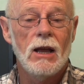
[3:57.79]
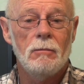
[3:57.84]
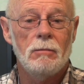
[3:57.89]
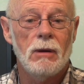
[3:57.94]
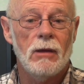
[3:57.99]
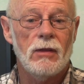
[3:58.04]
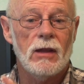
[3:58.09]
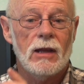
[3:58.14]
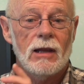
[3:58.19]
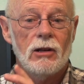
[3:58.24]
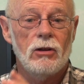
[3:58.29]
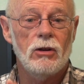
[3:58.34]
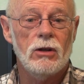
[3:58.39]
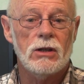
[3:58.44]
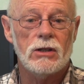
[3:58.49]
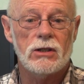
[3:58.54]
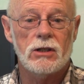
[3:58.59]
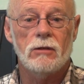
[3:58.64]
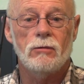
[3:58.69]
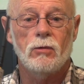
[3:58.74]
But the alert
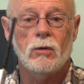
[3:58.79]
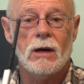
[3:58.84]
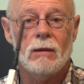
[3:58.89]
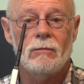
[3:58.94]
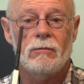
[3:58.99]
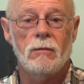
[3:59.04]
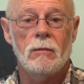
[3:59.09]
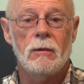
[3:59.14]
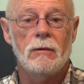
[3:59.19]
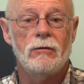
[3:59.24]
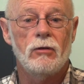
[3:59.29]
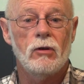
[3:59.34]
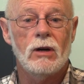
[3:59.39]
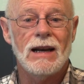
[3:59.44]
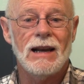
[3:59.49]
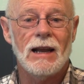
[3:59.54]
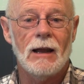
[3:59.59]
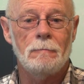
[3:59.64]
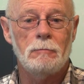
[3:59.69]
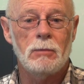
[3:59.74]
itself will come from a very
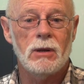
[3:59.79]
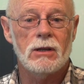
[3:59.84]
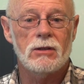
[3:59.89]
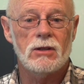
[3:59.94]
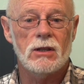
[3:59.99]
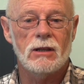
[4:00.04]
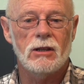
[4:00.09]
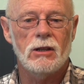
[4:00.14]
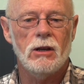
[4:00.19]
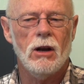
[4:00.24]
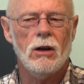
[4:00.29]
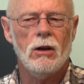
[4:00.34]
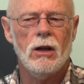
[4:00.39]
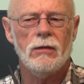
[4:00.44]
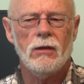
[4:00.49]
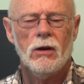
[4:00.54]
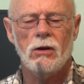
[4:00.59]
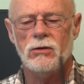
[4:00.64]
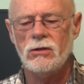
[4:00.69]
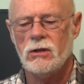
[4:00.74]
loud piercing, you know, like
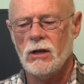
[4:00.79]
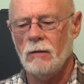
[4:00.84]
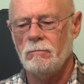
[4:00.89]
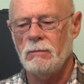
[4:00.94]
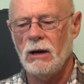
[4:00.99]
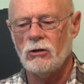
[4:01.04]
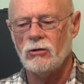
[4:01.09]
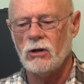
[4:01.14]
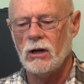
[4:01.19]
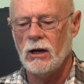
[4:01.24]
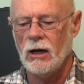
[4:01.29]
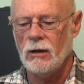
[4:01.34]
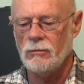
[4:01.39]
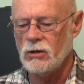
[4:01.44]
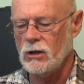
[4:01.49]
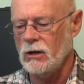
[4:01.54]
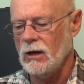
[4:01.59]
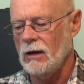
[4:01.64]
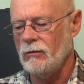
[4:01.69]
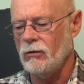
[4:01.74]
those battery
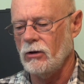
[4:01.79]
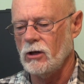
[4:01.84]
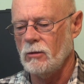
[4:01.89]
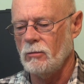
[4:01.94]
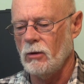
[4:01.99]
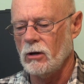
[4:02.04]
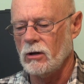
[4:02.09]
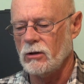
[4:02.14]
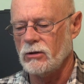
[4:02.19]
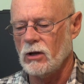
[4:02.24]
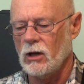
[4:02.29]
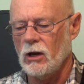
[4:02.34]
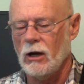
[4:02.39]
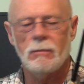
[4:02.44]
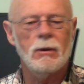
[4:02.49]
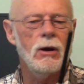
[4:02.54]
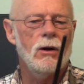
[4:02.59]
alarms that you have on your models, the LiPo